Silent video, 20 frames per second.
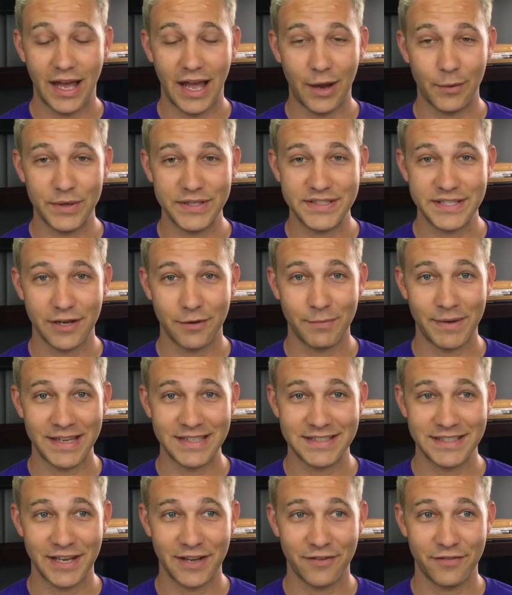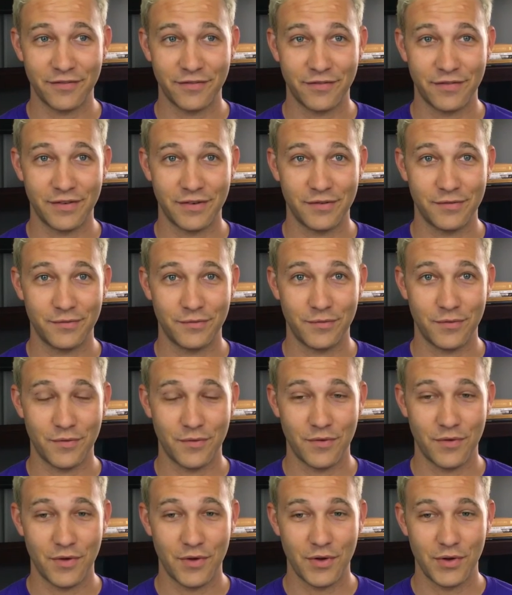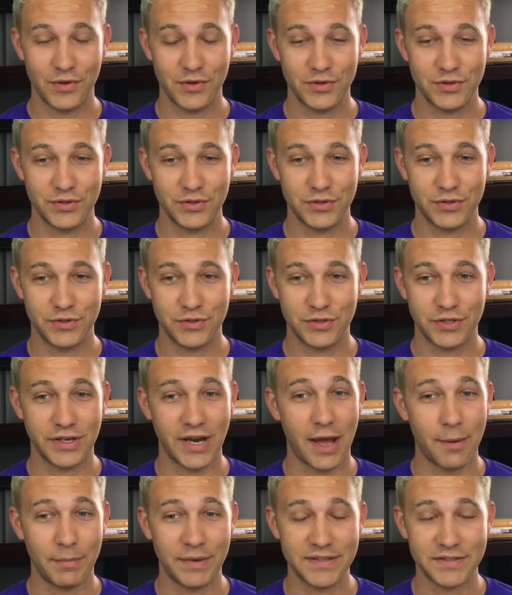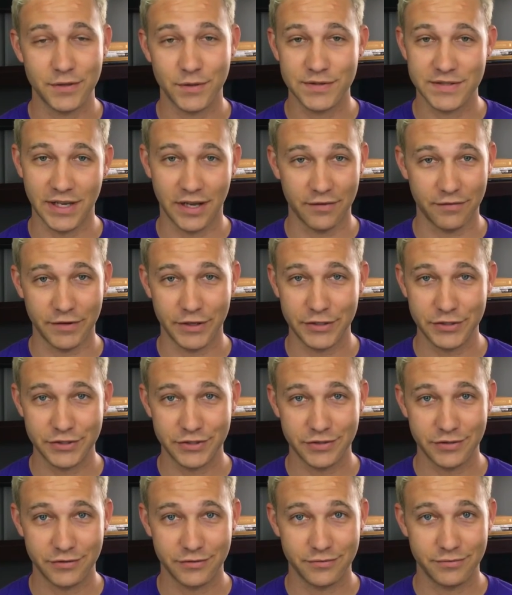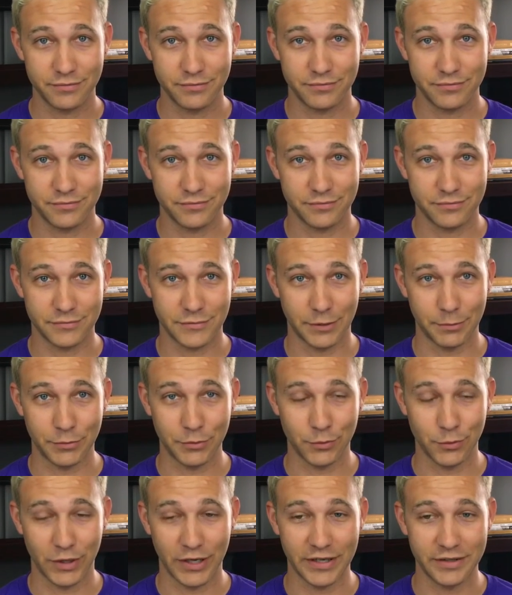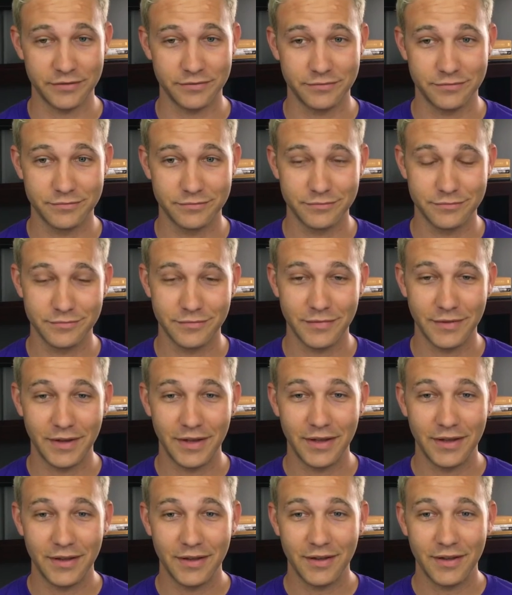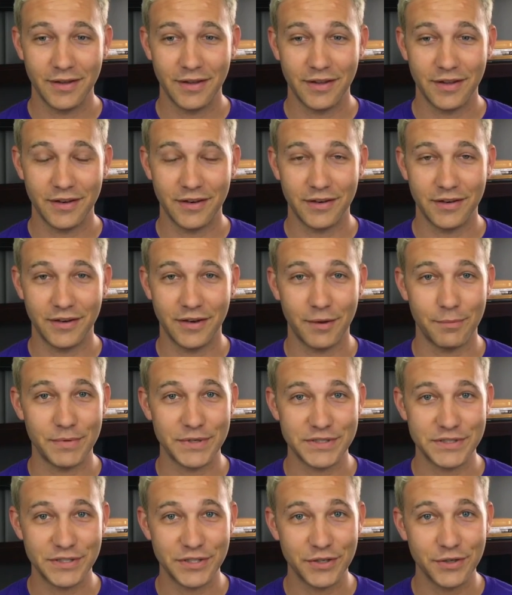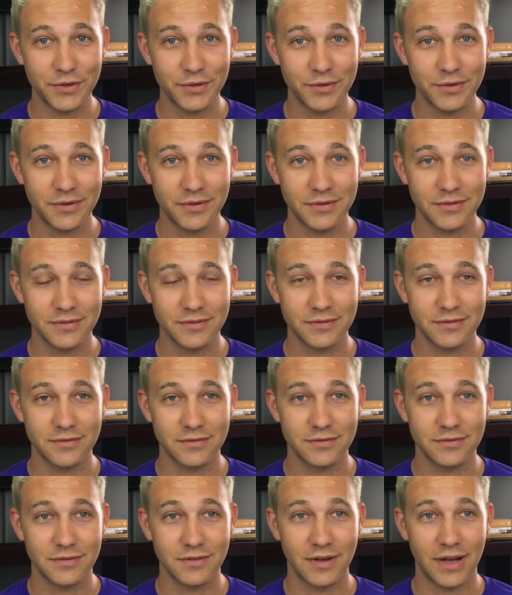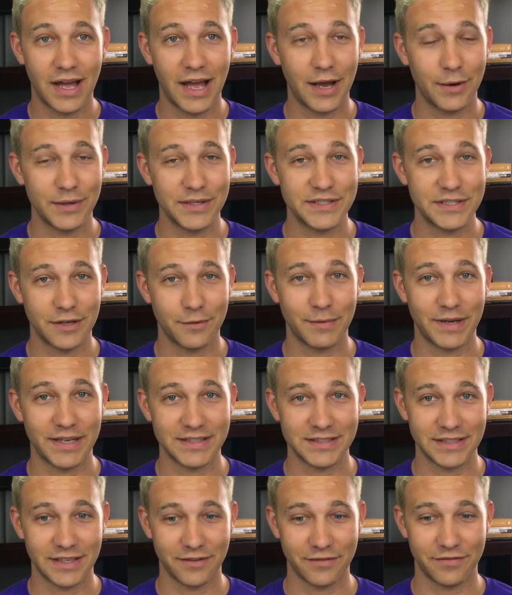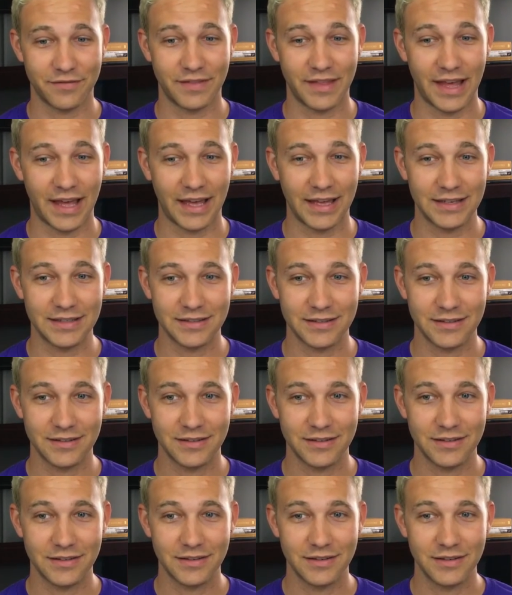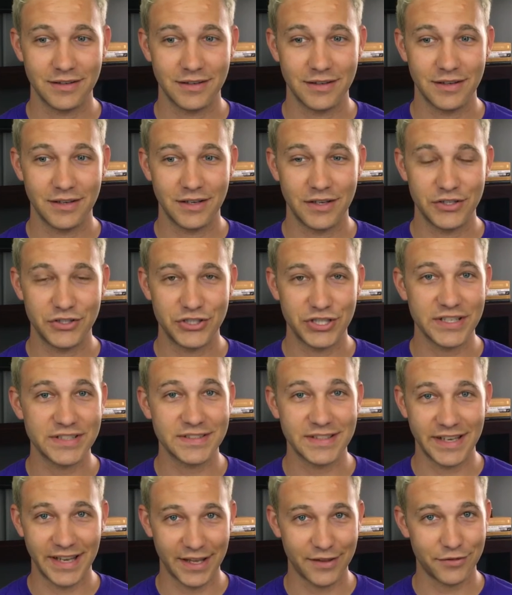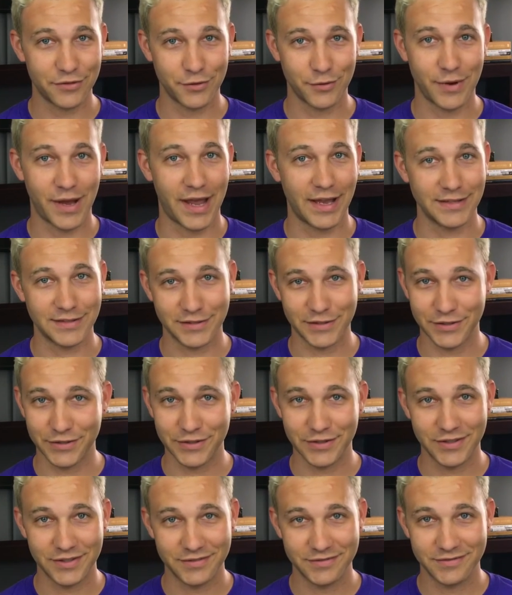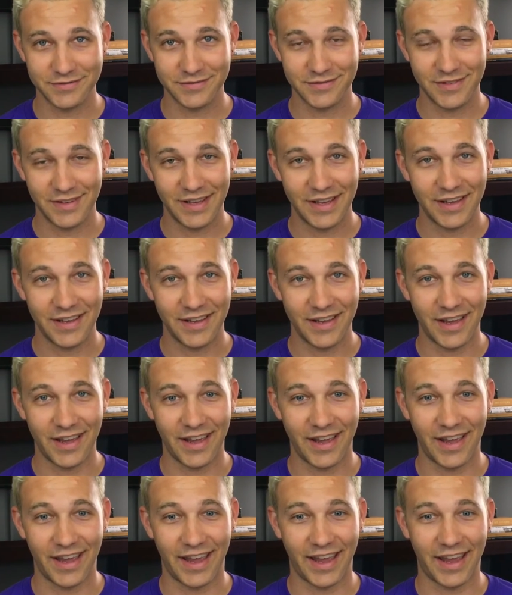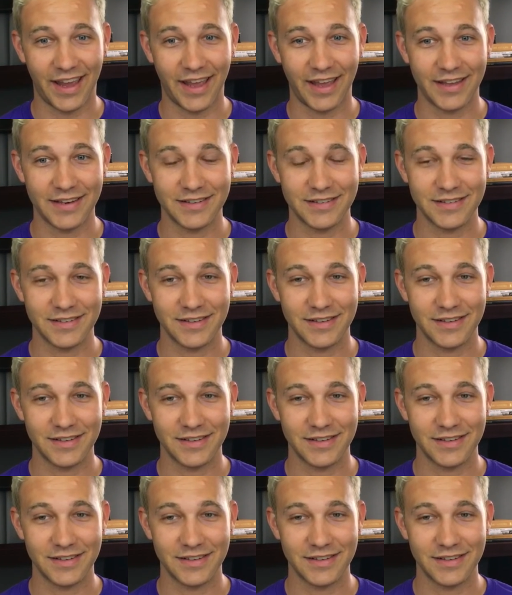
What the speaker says: I would tell myself to not be so selfish, number one. Number two, I would tell myself that just get through high school and